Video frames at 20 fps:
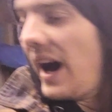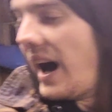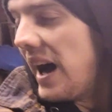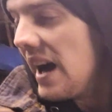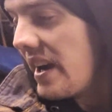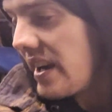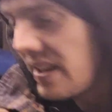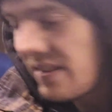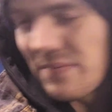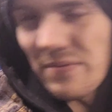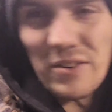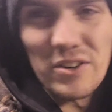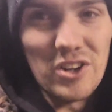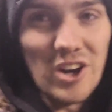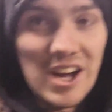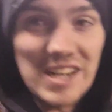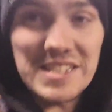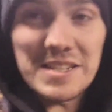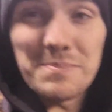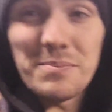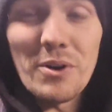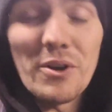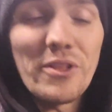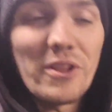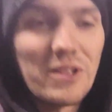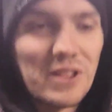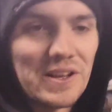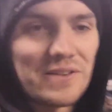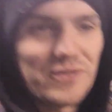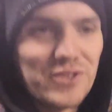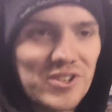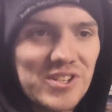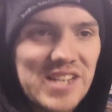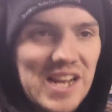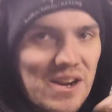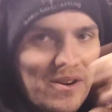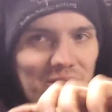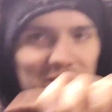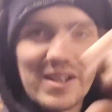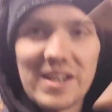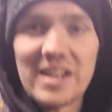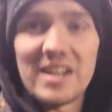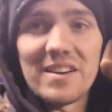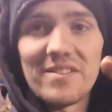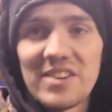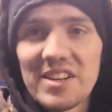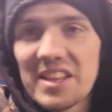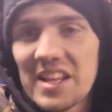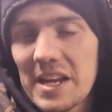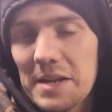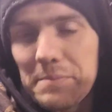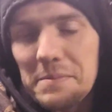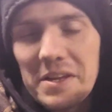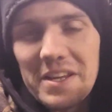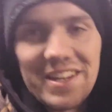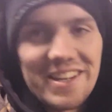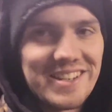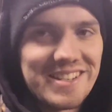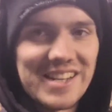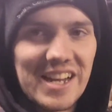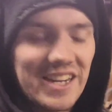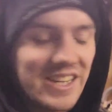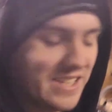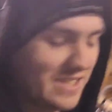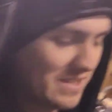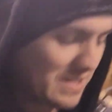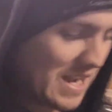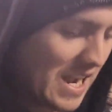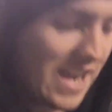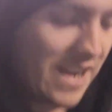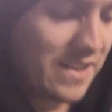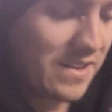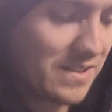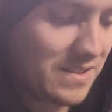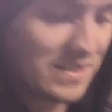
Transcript: I forgot to pull the lifters out and everything because I had